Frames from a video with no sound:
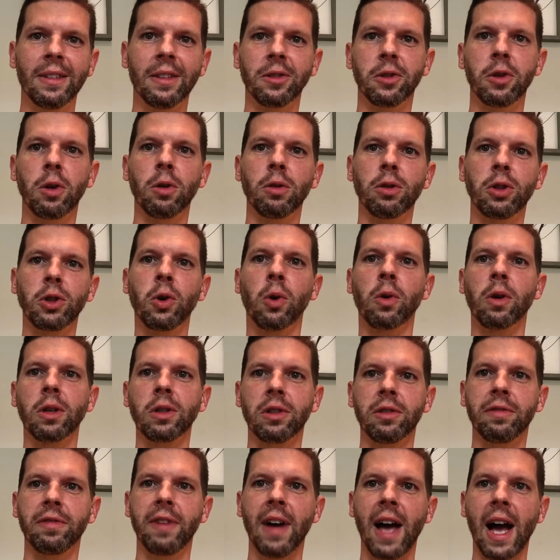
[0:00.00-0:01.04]
there's no
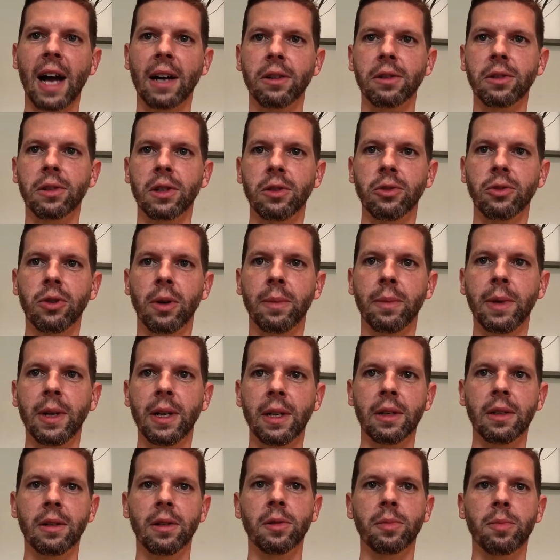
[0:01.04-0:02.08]
shortage of factors
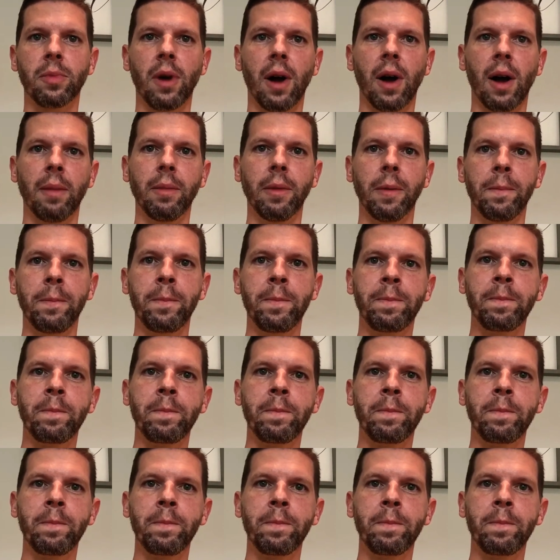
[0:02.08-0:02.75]
contributing to this problem.